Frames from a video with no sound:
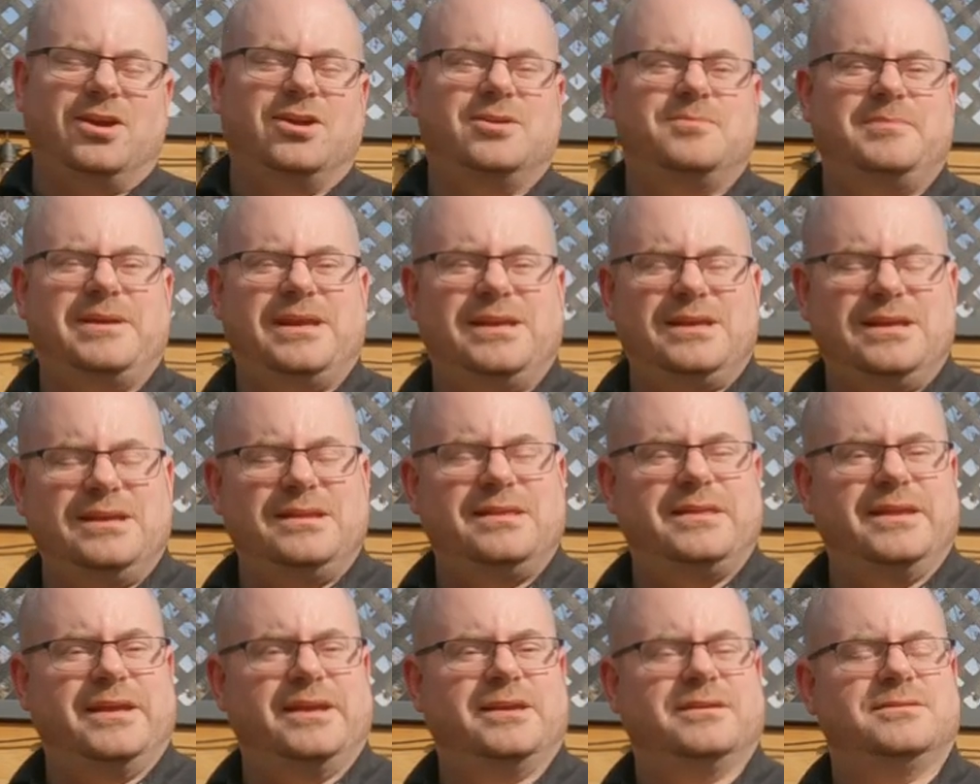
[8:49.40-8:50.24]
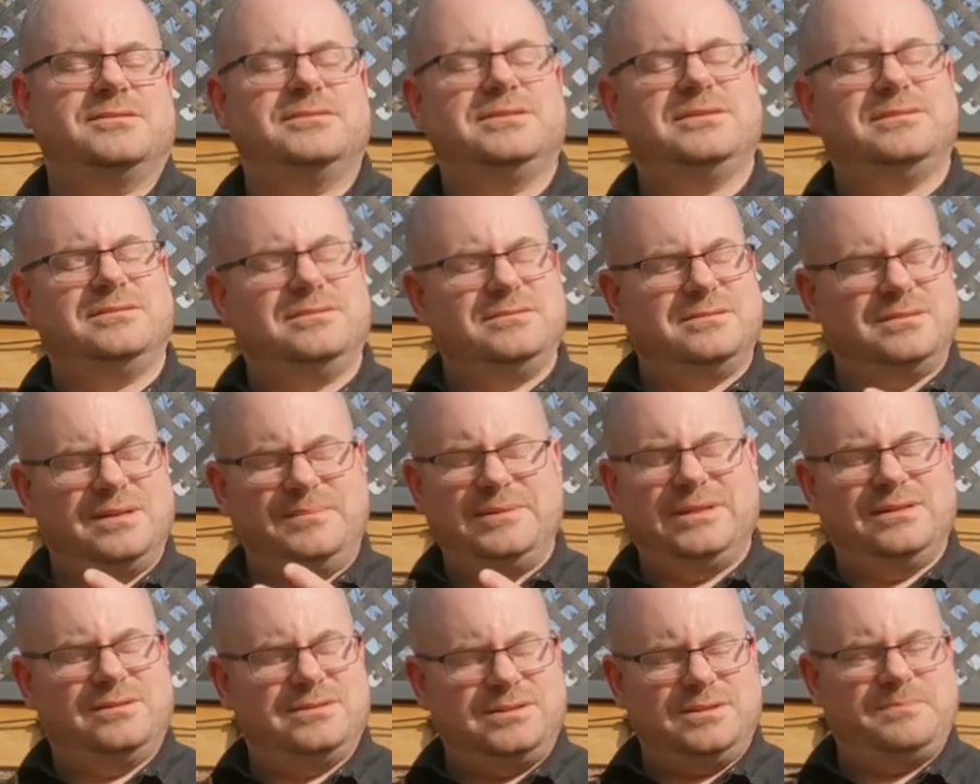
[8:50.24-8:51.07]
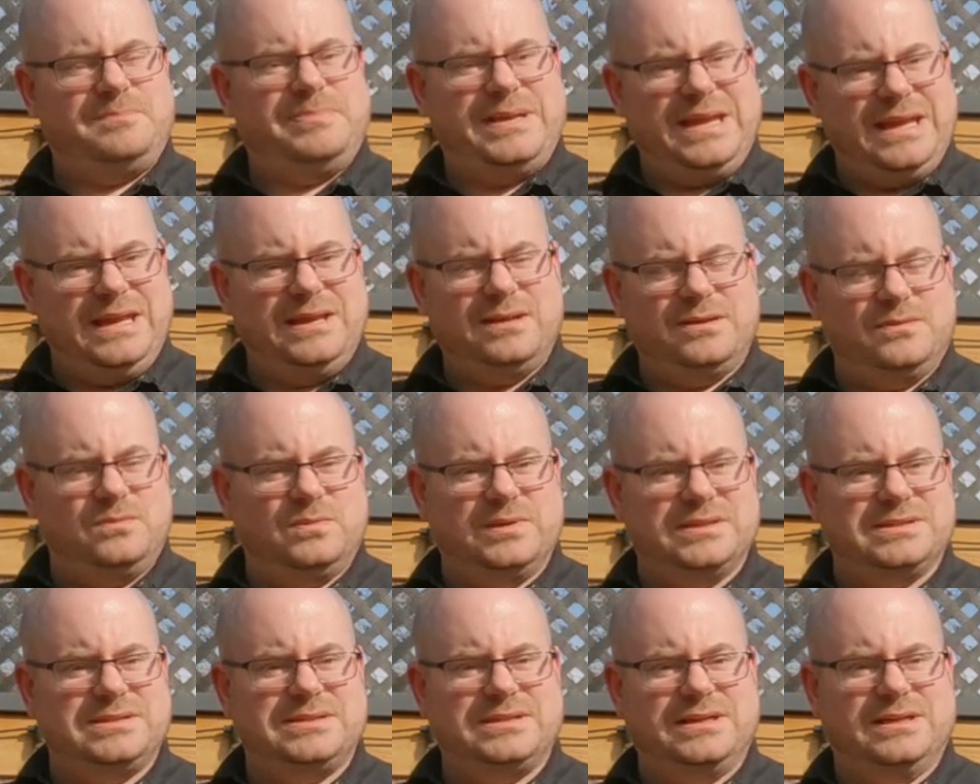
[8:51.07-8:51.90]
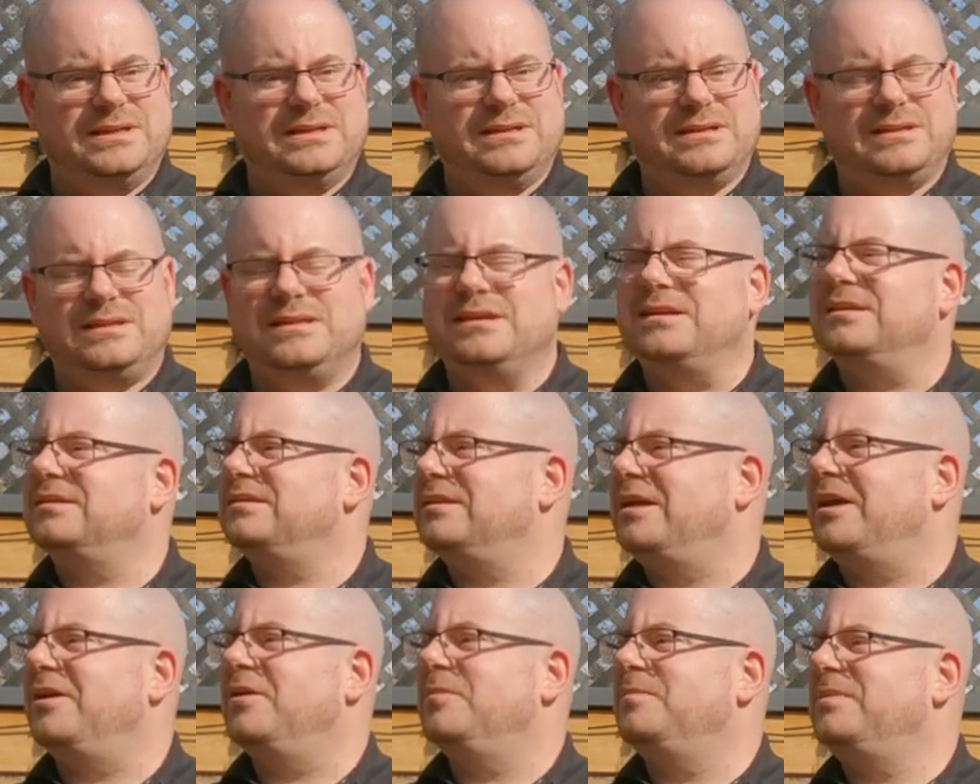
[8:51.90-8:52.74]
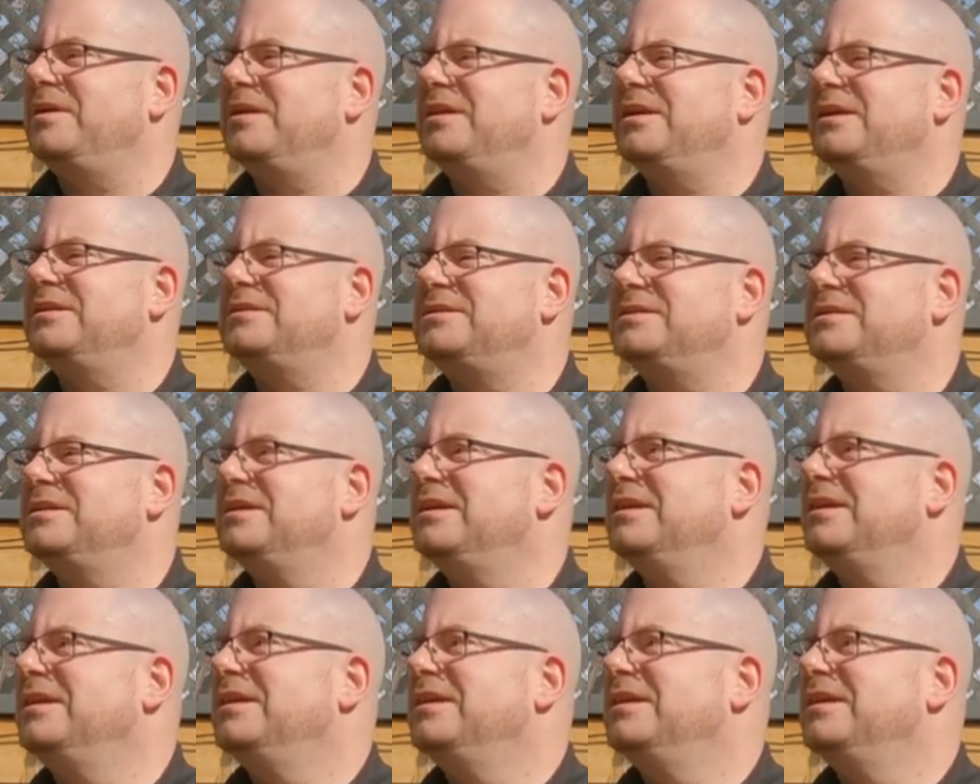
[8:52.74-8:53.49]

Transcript: Ardbeggy thing. There's, there, I mean, there's a peated whiskey thing there, but it's